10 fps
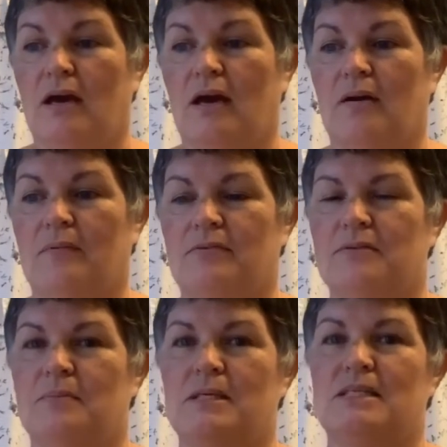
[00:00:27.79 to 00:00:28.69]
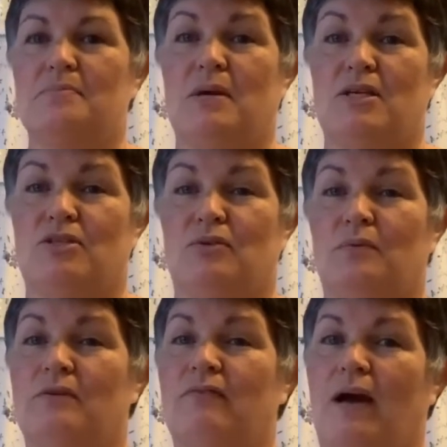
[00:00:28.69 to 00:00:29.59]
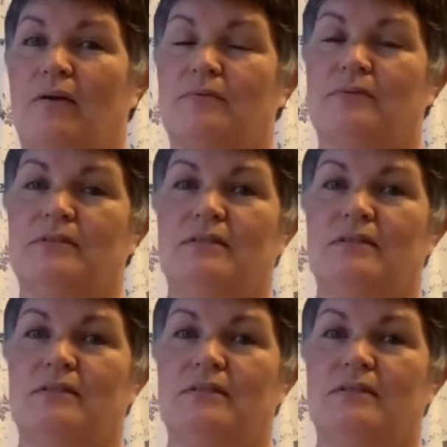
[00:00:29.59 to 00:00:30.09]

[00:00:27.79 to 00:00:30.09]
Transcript: of something special we found.